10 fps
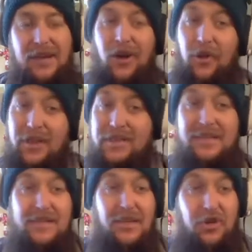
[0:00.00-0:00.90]
oh, that
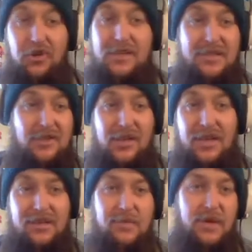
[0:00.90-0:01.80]
doesn't increase the
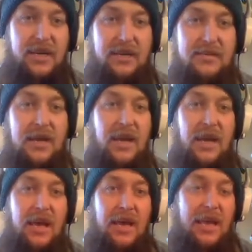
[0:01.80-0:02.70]
chance, because
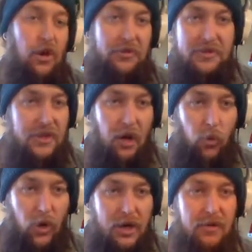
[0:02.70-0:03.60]
he only saw
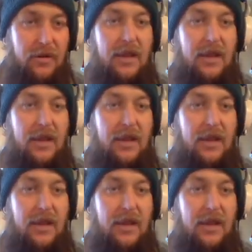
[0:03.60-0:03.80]
one.